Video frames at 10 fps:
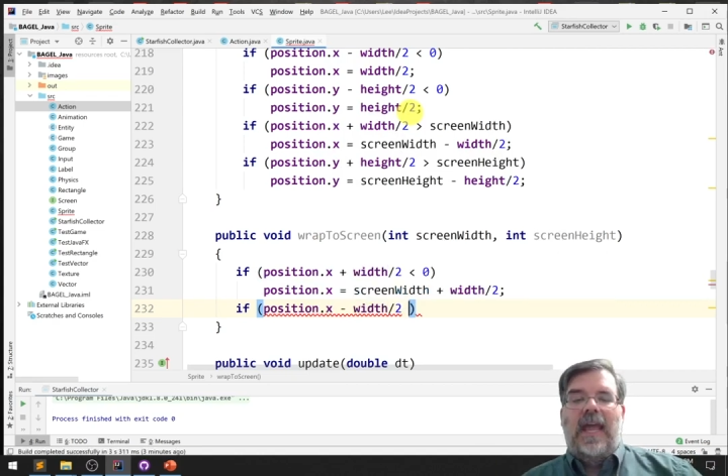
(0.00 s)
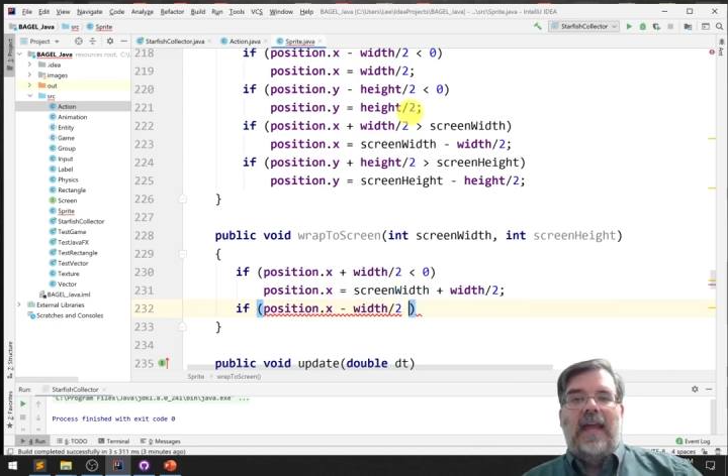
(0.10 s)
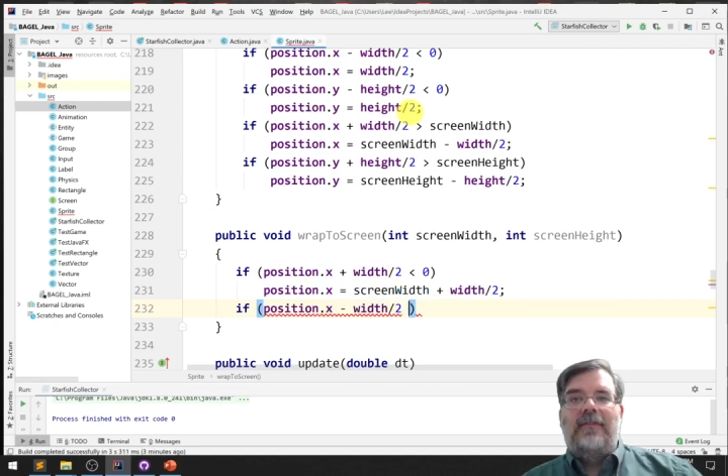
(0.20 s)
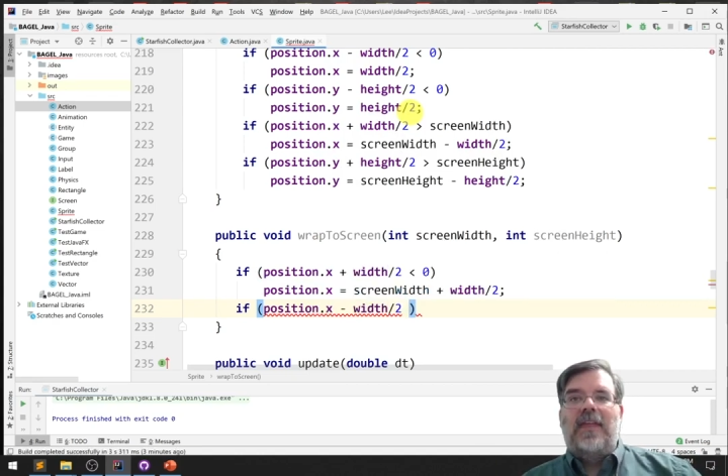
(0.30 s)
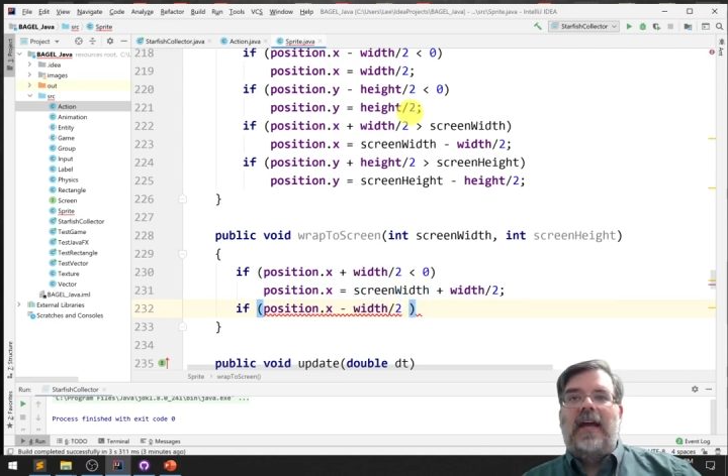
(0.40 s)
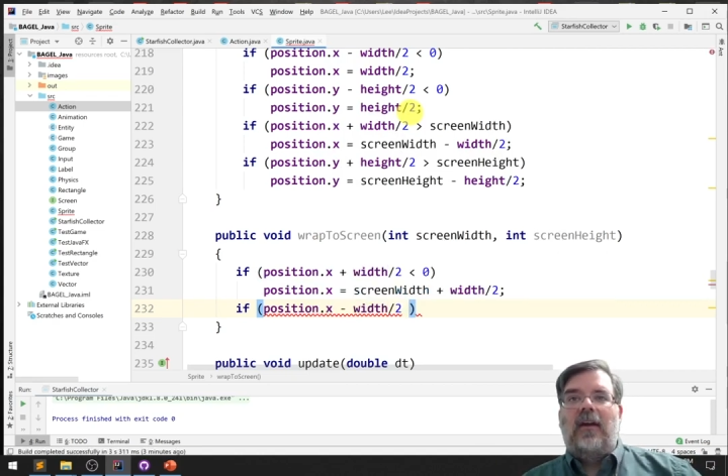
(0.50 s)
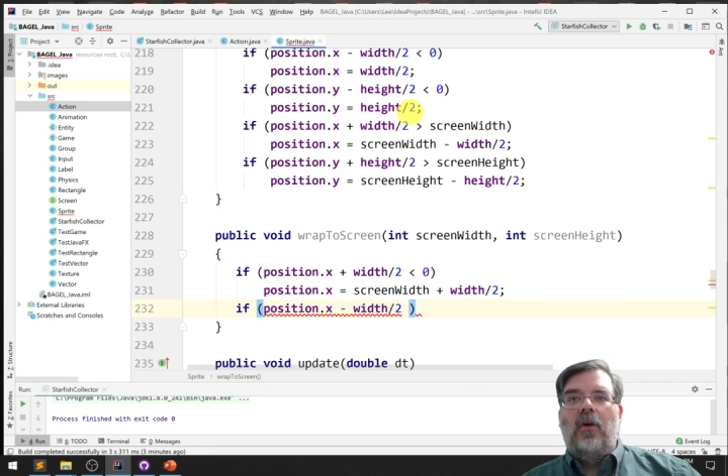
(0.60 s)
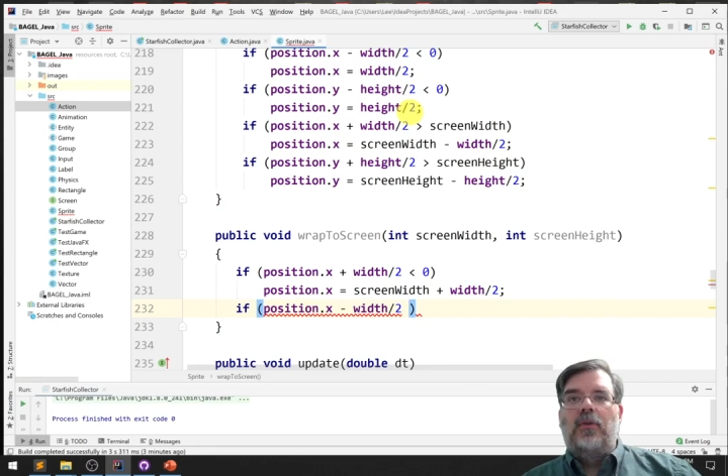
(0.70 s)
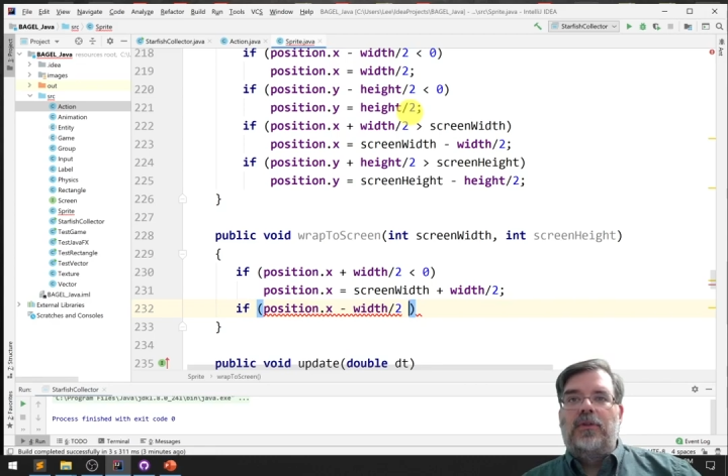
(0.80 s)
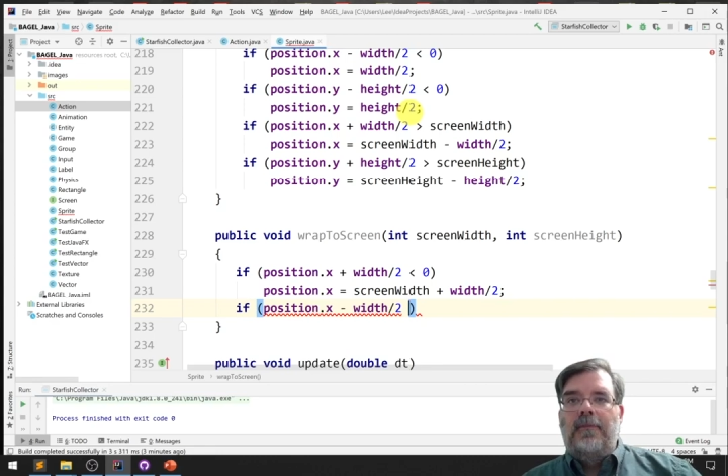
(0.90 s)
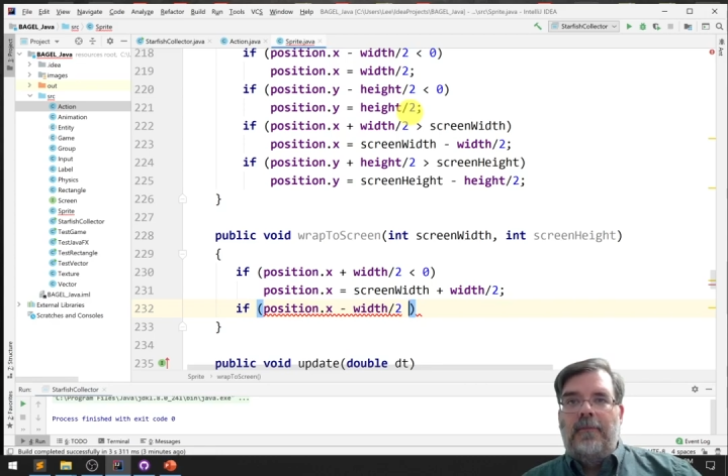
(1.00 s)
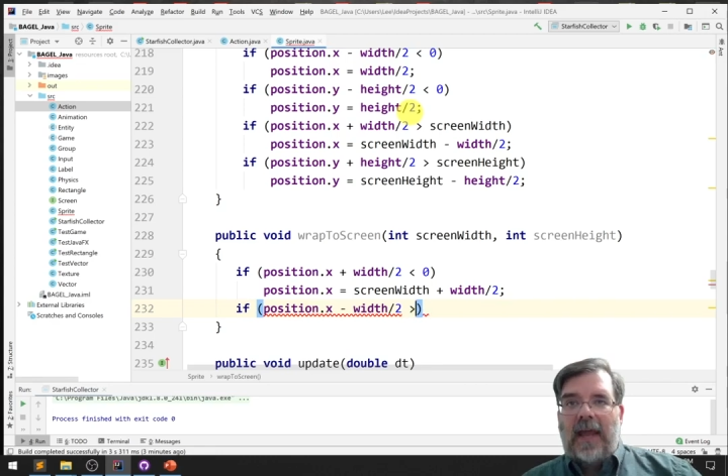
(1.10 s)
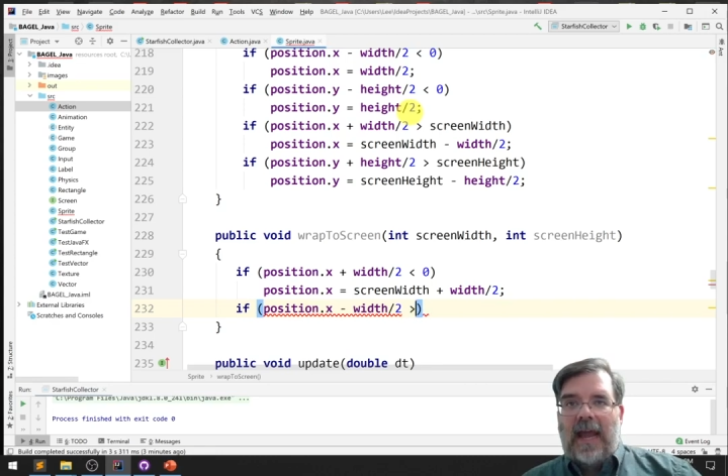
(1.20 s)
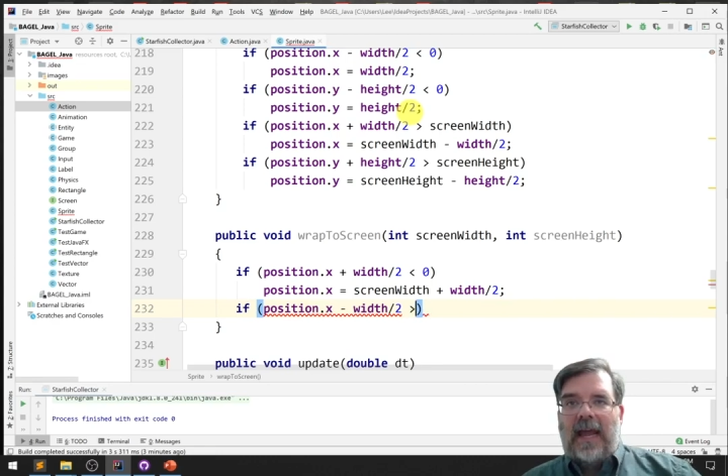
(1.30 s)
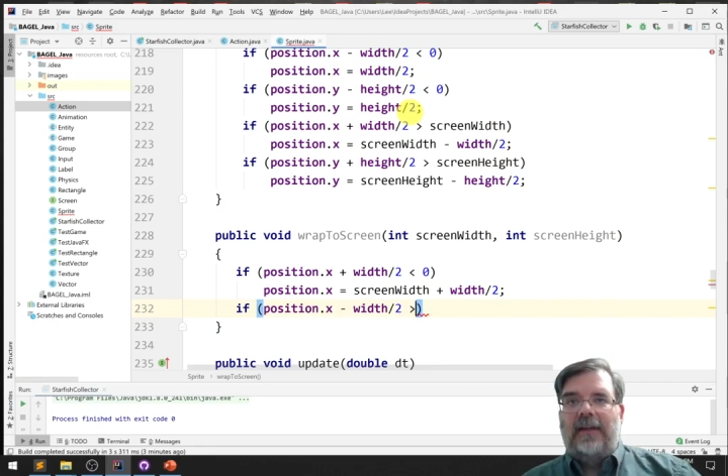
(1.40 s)
If that goes
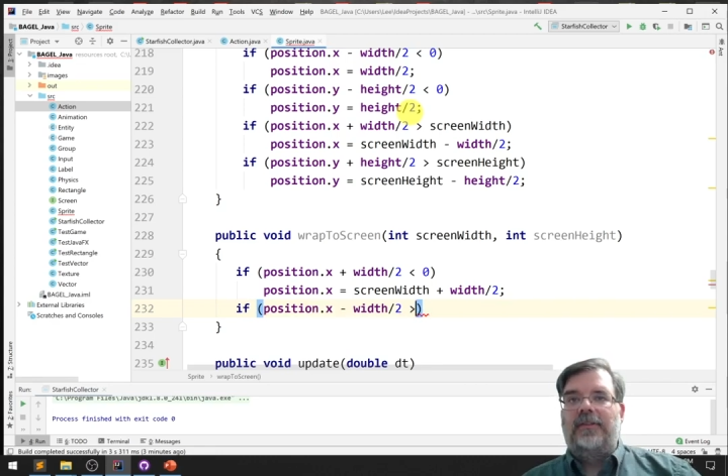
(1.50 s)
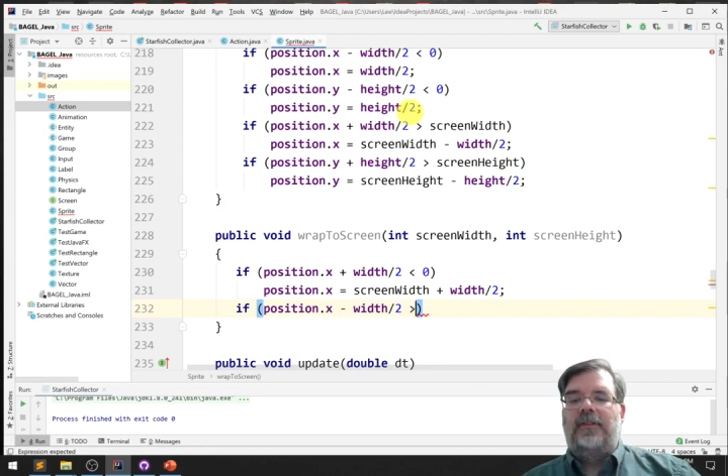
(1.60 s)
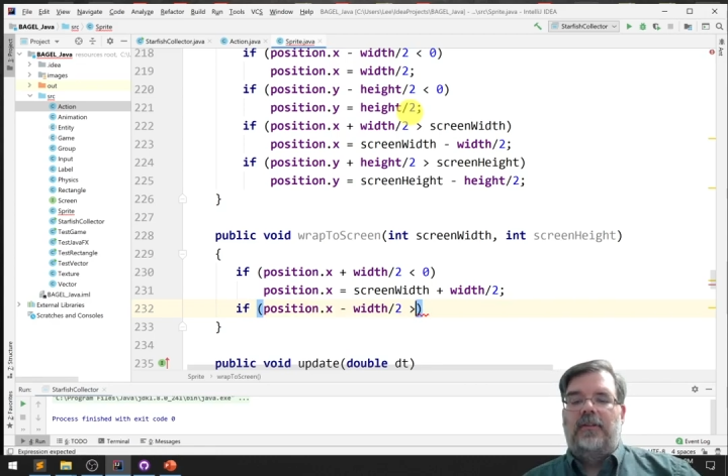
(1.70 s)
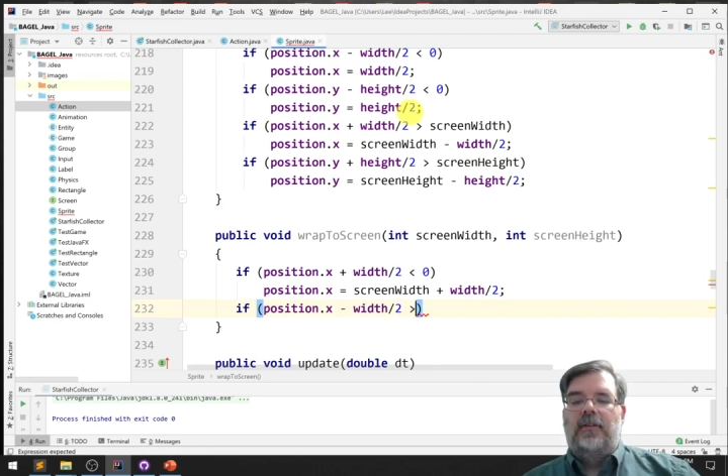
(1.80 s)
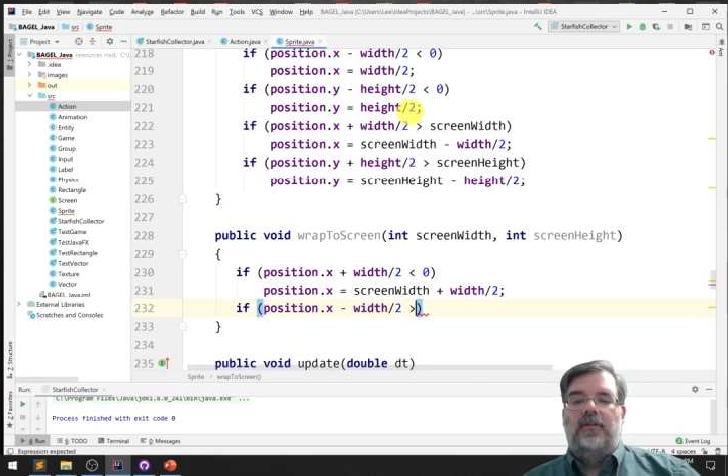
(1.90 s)
past